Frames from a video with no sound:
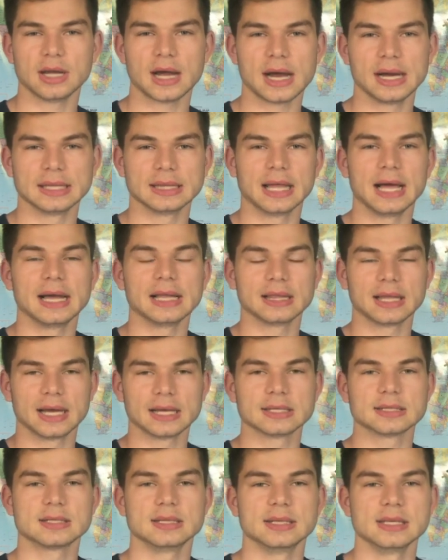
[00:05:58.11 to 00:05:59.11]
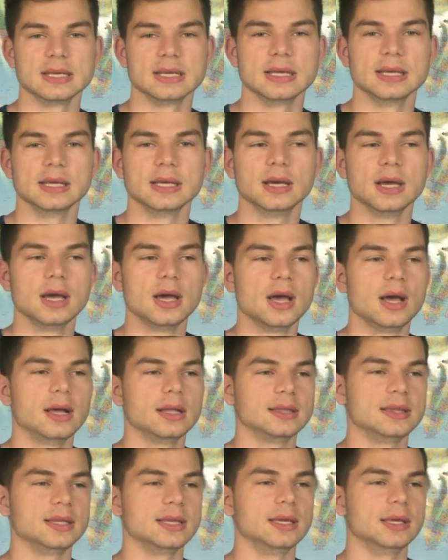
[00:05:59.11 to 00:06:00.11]
I, I liked the
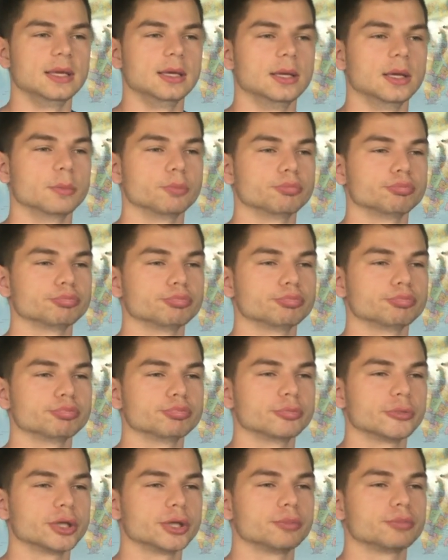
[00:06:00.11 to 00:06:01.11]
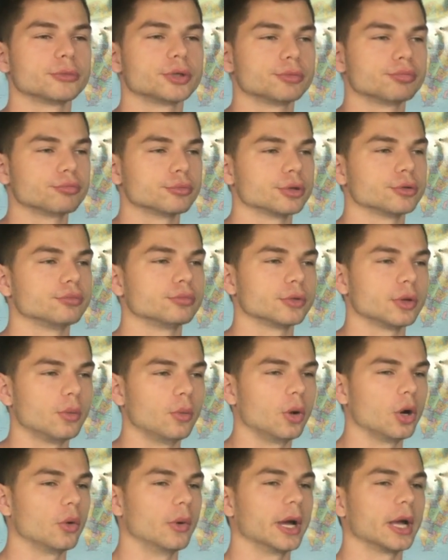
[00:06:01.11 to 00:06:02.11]
the um,
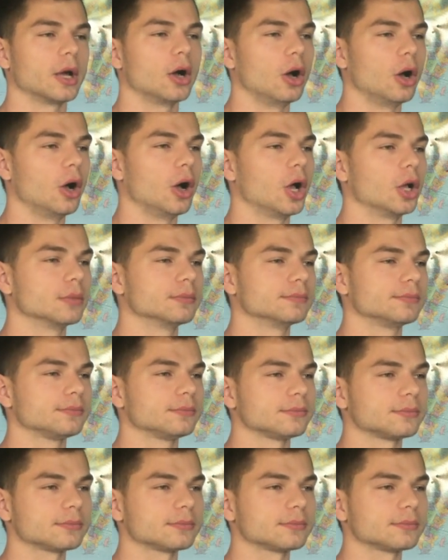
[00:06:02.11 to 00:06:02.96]
what do I call them?